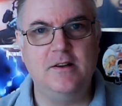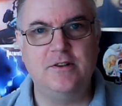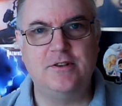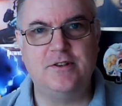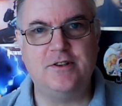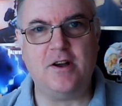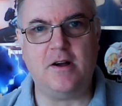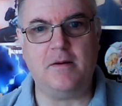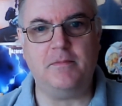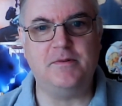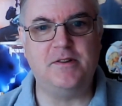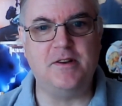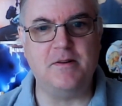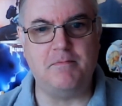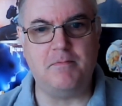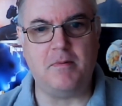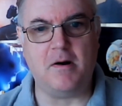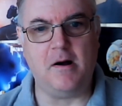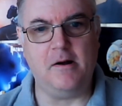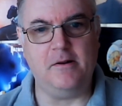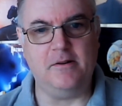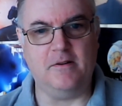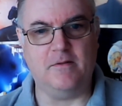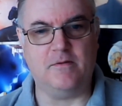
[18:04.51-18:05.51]
Top to
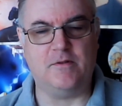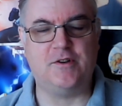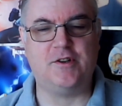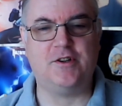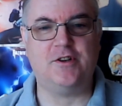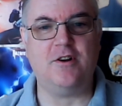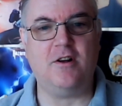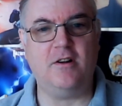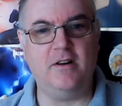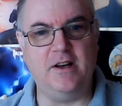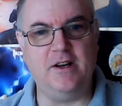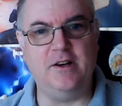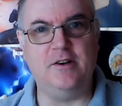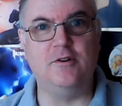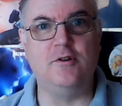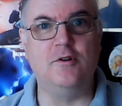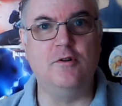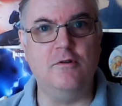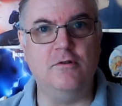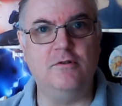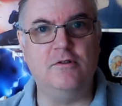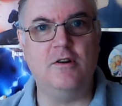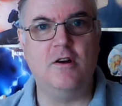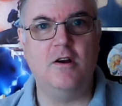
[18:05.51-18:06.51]
bottom of solid,
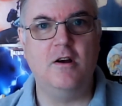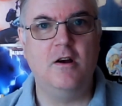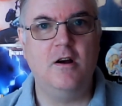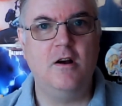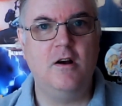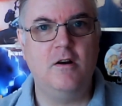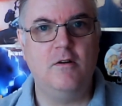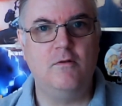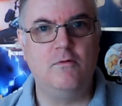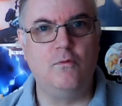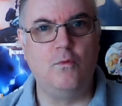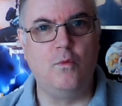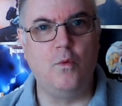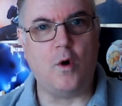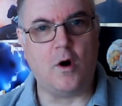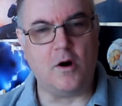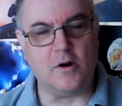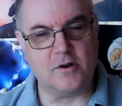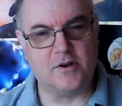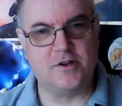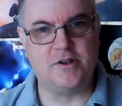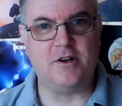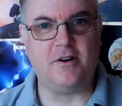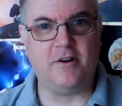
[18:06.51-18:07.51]
good
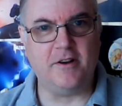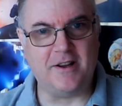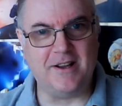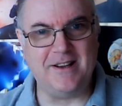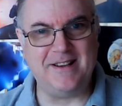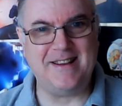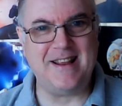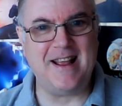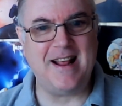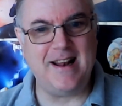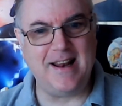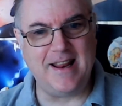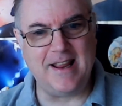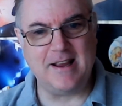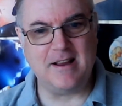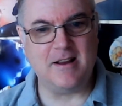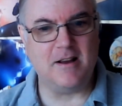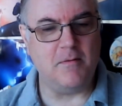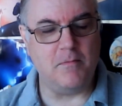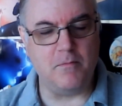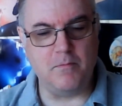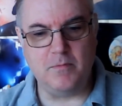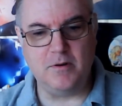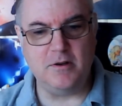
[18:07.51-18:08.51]
rock psychedelic
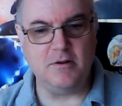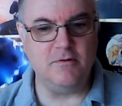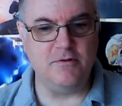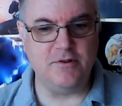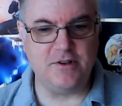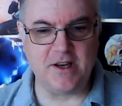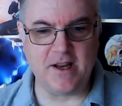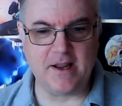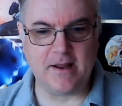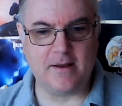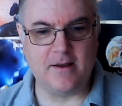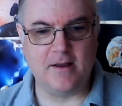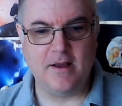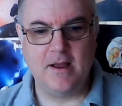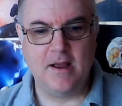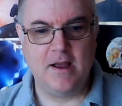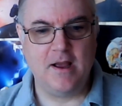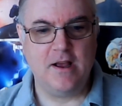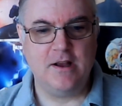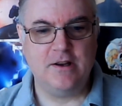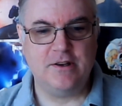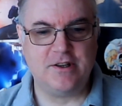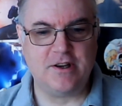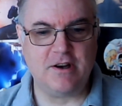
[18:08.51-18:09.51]
music.
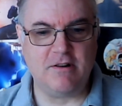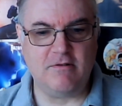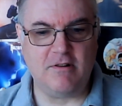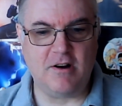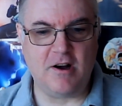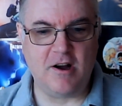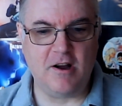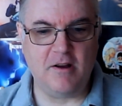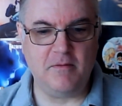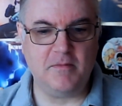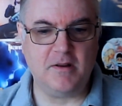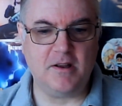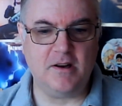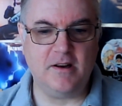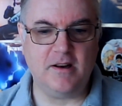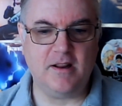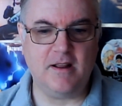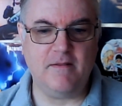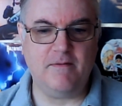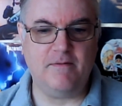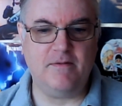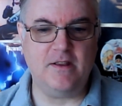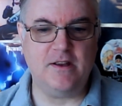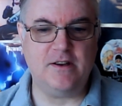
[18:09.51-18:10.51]
So I'm going to
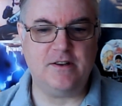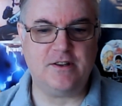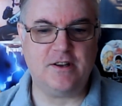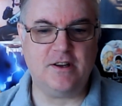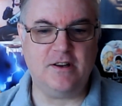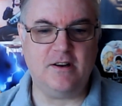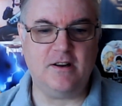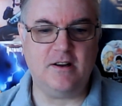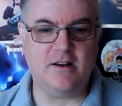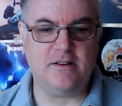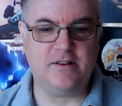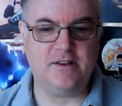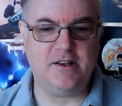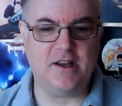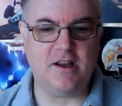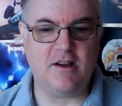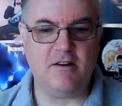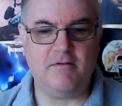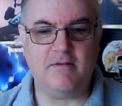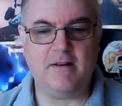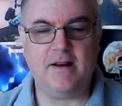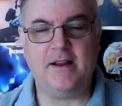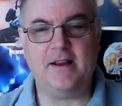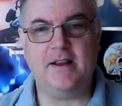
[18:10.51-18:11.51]
give this an
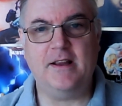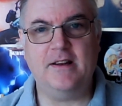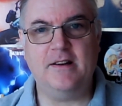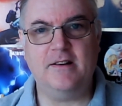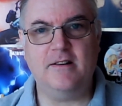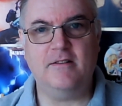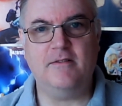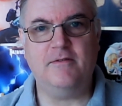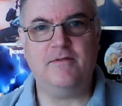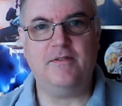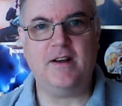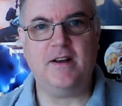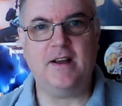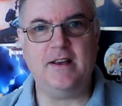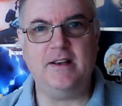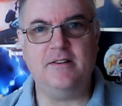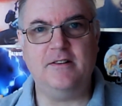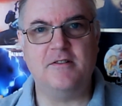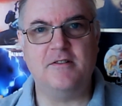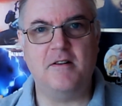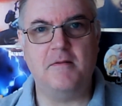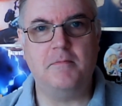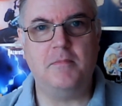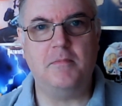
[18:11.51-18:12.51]
RTO ranking of
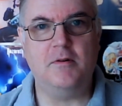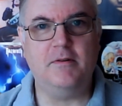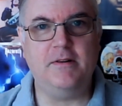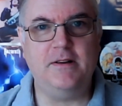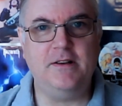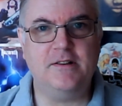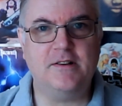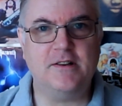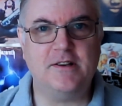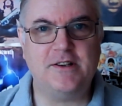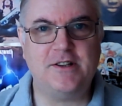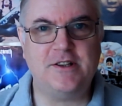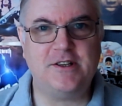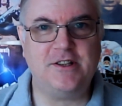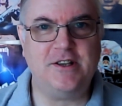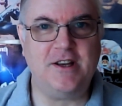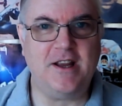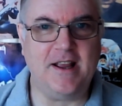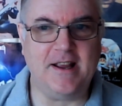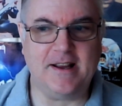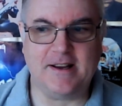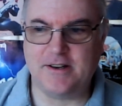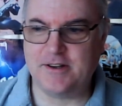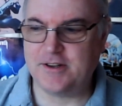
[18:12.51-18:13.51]

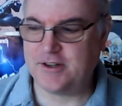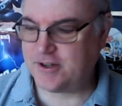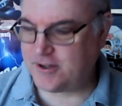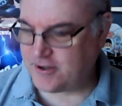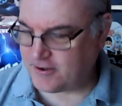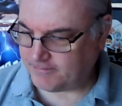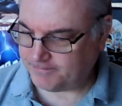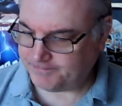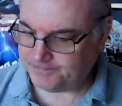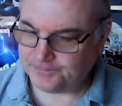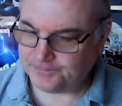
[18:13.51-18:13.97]
8.6.